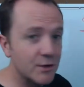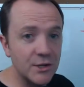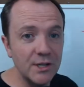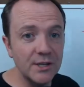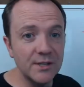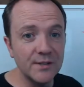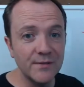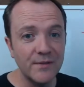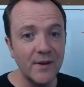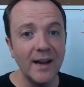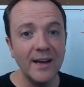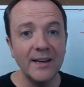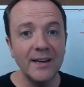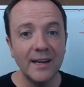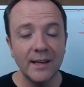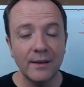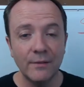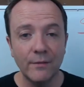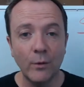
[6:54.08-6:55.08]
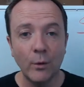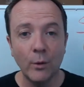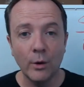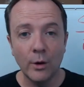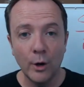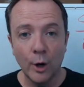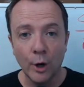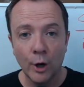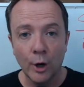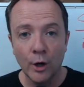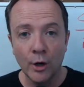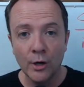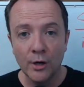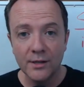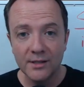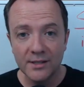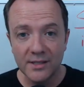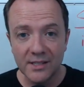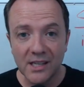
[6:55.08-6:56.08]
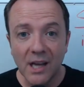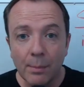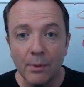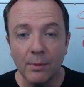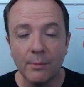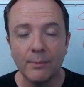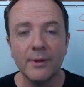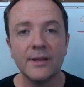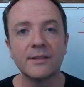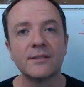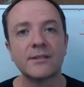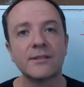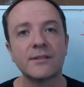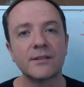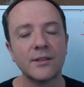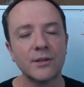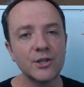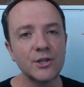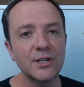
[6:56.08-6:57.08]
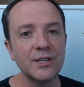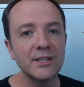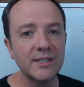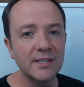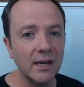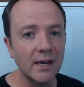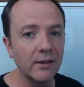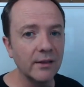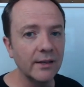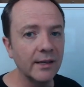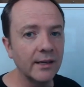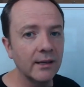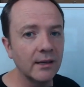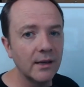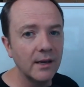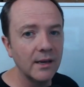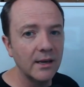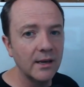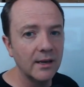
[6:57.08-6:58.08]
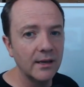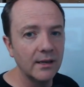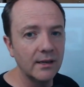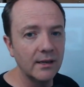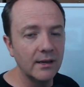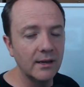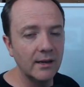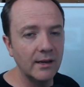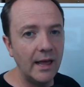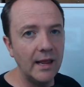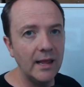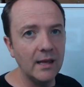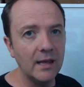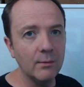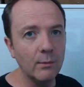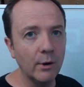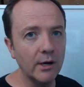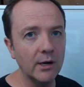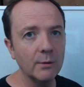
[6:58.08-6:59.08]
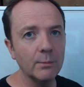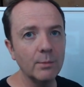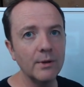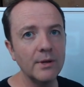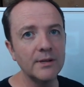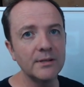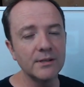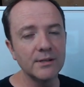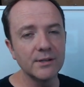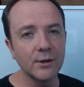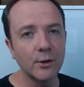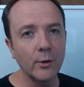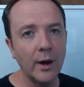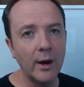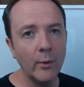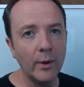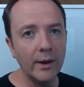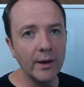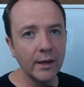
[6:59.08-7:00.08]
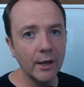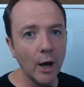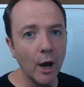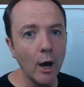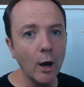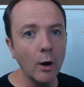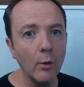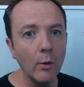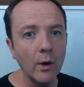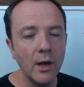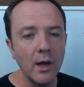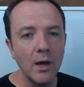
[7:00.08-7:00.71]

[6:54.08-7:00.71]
she's finding for her supplements that she's selling, Canadian marketplace is a great way to go